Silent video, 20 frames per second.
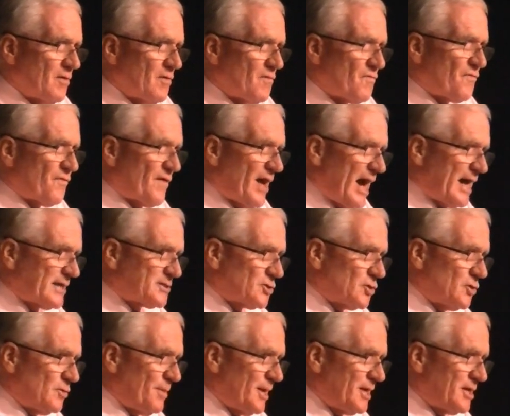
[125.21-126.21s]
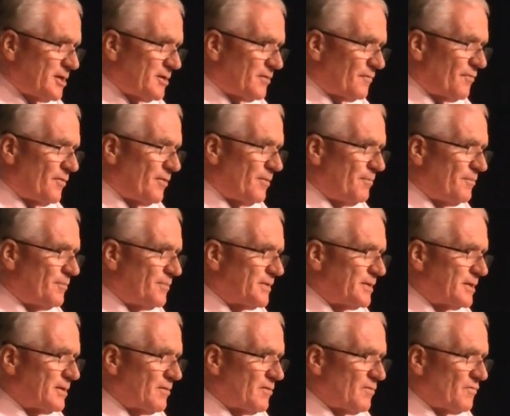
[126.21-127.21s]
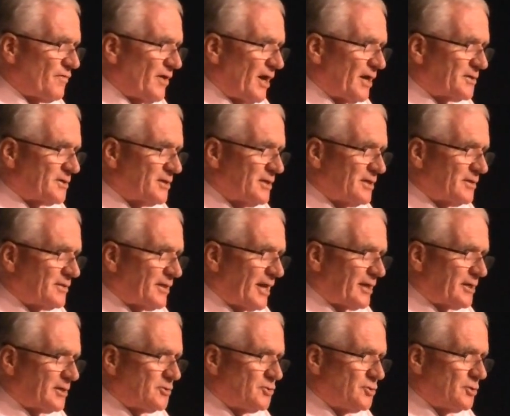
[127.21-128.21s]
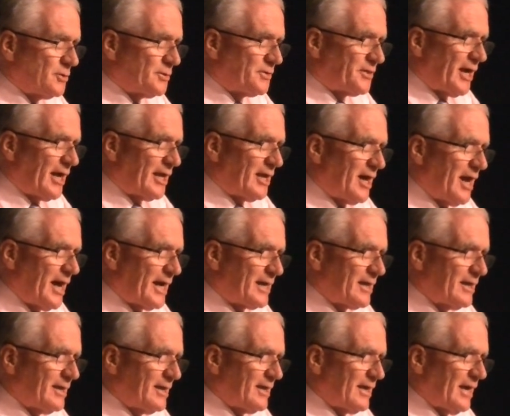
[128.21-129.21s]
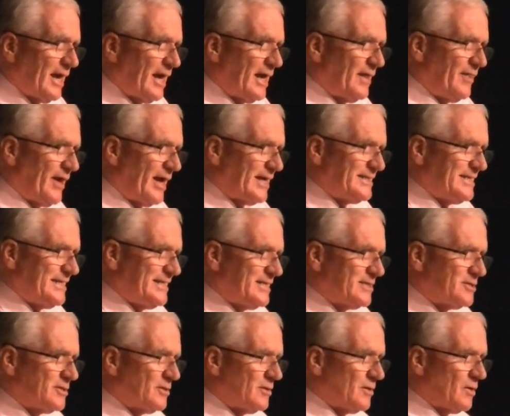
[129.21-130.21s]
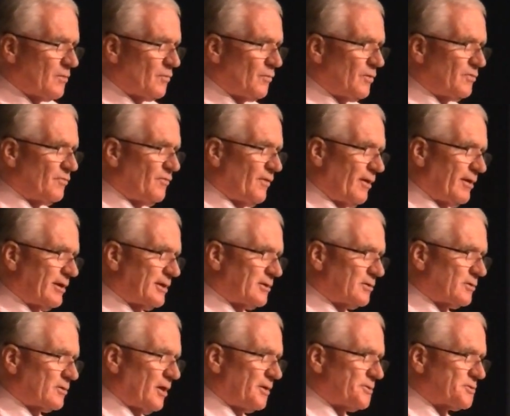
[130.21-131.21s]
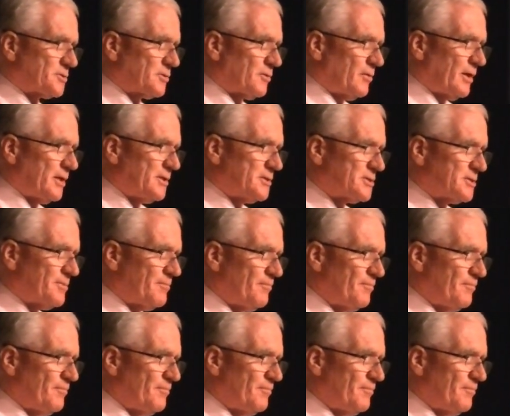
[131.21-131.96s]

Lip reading: Far too many of them felt they could do what they like and they did it with very little consequence.